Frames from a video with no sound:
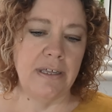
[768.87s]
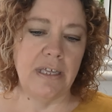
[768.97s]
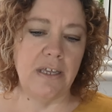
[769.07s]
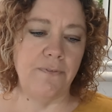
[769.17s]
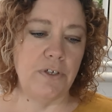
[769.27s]

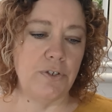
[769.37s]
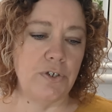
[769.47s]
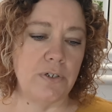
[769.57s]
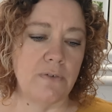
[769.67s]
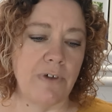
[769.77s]
If you
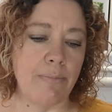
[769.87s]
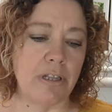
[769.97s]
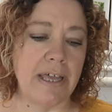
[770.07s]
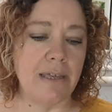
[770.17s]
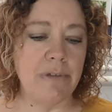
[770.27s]
choose a
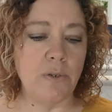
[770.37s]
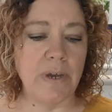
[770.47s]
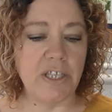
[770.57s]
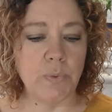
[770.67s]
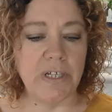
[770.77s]
fabric like a
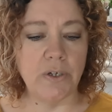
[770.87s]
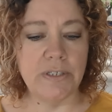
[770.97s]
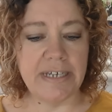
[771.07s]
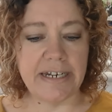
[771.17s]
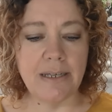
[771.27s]
mid-weight twill or
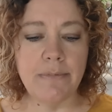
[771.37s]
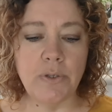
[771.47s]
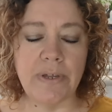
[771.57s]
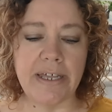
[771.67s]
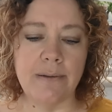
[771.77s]
denim,
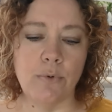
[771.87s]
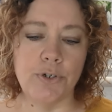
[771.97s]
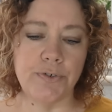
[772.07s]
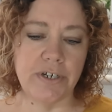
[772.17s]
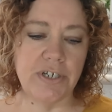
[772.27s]
you'll get a
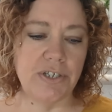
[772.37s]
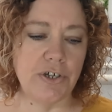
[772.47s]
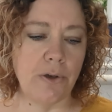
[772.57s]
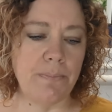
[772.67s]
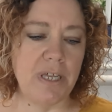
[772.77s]
more structured
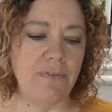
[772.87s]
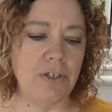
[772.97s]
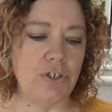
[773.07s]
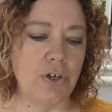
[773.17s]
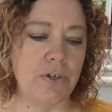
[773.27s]
top. If
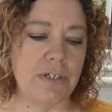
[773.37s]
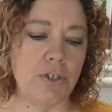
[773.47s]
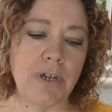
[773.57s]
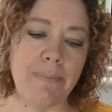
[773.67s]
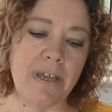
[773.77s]
you chose a
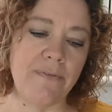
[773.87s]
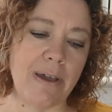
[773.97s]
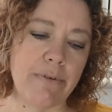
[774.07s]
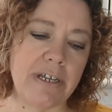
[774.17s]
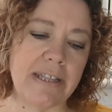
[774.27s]
drapier
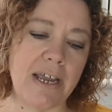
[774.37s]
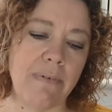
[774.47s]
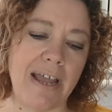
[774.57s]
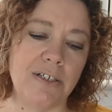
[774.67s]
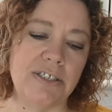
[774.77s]
fabric like
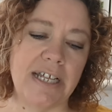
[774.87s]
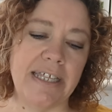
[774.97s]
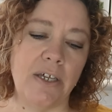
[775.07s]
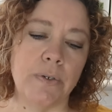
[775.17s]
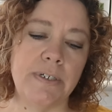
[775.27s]
rayon
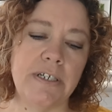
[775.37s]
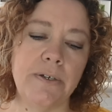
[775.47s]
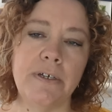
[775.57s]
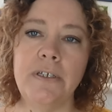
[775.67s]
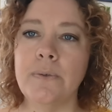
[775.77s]
challis or
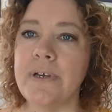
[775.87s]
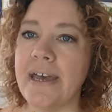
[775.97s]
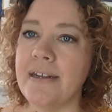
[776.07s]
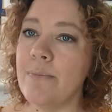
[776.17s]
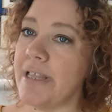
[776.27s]
silk, you'll
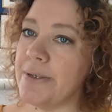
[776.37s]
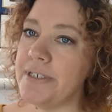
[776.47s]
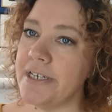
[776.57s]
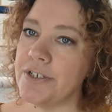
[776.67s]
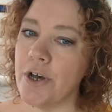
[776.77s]
get a
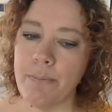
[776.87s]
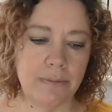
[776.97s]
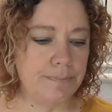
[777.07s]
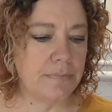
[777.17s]
blousier top.